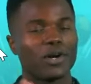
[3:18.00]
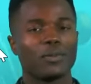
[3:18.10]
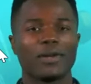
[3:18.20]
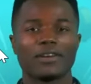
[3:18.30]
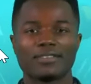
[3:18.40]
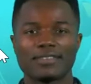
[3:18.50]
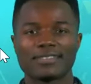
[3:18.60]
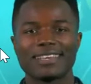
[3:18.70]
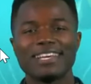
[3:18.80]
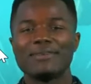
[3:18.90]
Super Bowl
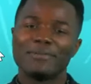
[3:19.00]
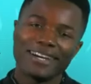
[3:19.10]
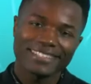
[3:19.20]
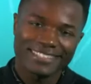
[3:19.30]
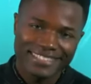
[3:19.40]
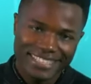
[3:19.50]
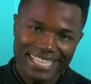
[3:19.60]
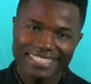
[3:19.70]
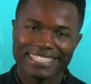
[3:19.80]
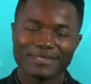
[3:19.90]
appearances,
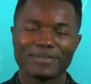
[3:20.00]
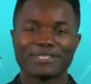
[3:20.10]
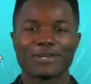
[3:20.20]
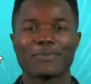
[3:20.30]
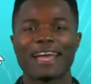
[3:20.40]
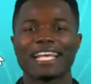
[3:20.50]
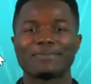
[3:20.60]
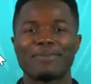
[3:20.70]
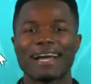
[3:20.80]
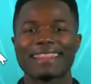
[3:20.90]
but he's since been
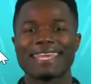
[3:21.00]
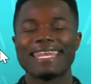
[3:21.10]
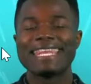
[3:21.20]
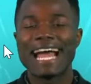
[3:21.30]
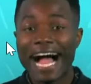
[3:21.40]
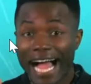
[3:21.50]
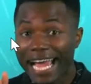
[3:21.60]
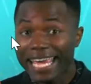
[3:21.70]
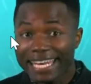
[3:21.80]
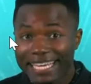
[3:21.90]
surpassed by the
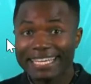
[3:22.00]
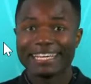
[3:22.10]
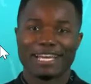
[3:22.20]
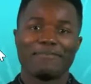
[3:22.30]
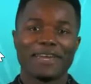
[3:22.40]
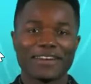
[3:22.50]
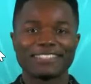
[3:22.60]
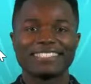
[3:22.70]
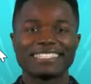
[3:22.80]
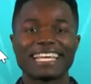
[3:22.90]
nine
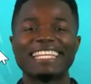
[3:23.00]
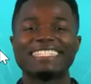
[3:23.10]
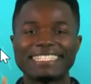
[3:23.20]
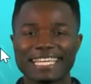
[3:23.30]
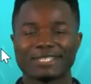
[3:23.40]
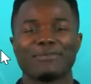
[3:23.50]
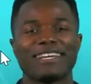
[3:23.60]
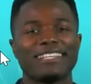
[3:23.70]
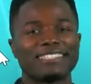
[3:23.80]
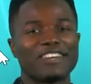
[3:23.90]
appearances and
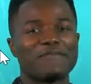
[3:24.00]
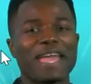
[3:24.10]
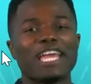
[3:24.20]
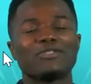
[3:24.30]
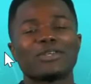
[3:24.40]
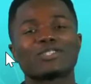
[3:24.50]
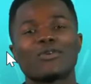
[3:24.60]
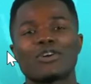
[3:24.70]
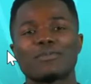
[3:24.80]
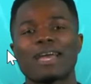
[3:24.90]
six wins of
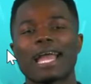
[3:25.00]
Patriots